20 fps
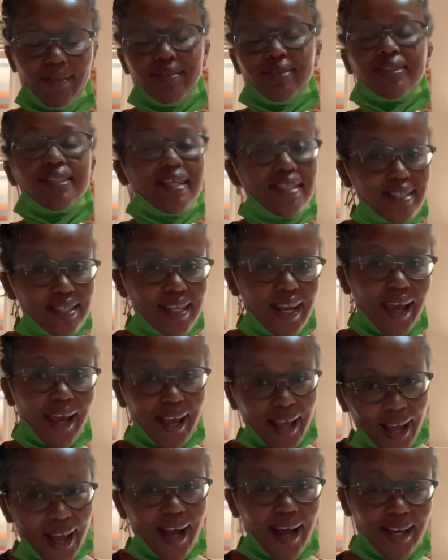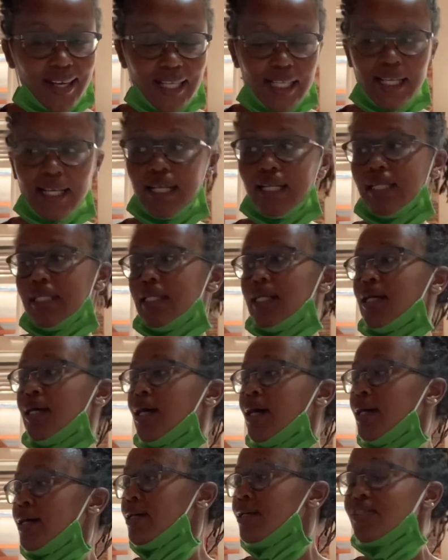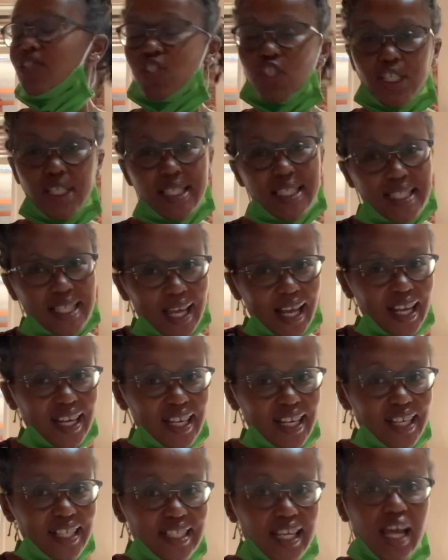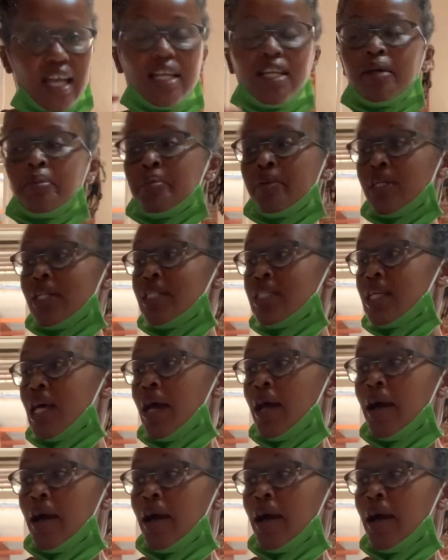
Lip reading: listening a little, just a tiny bit,